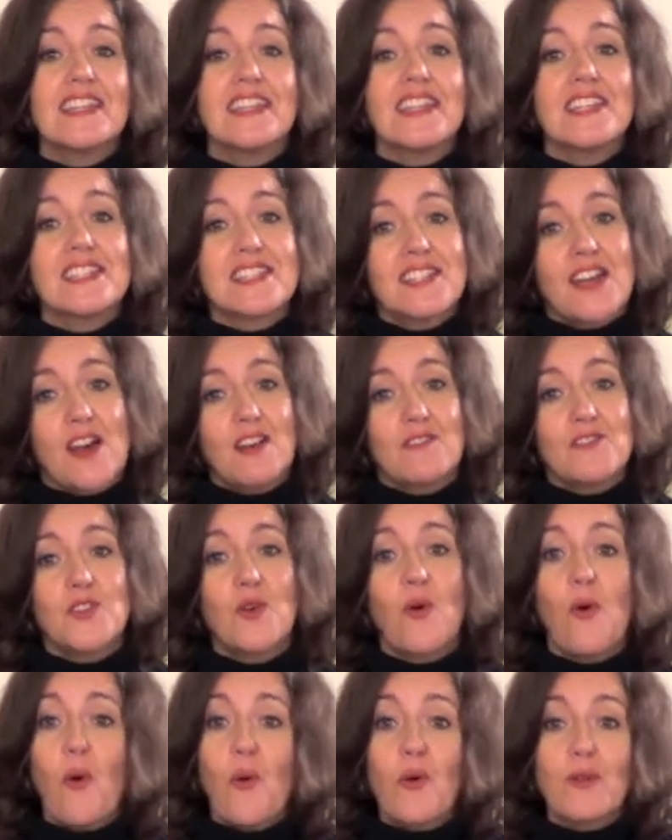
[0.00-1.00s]
that it serves
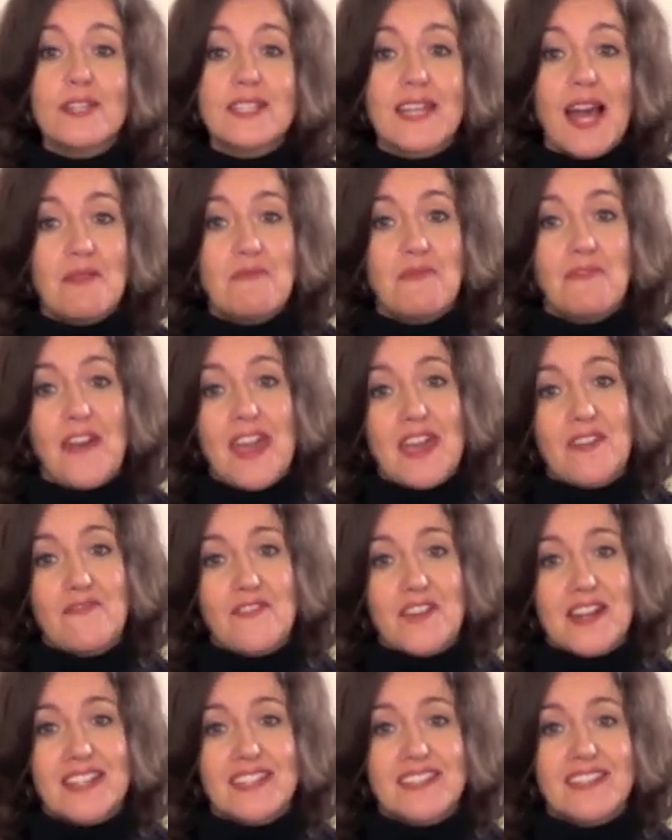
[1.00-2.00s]
your all-time
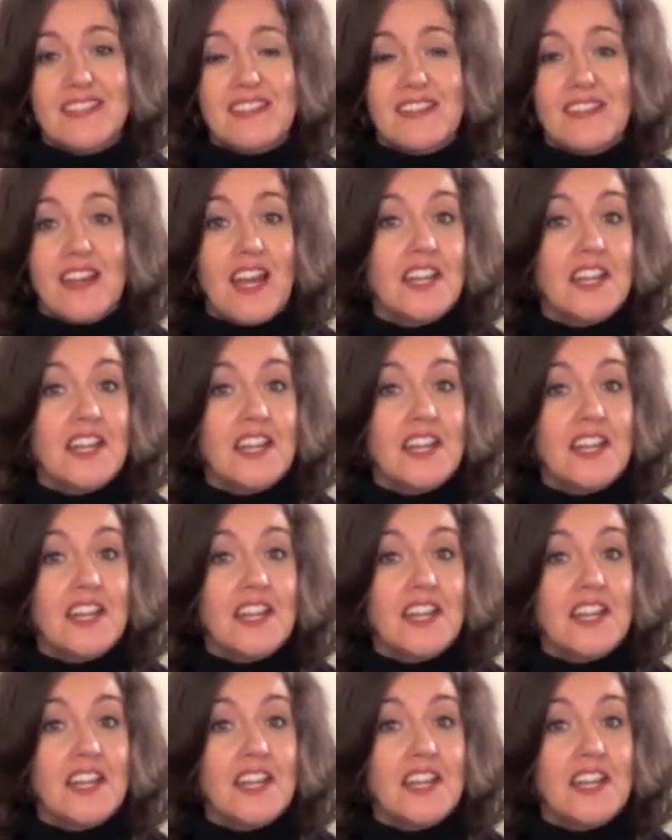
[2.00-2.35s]
favourites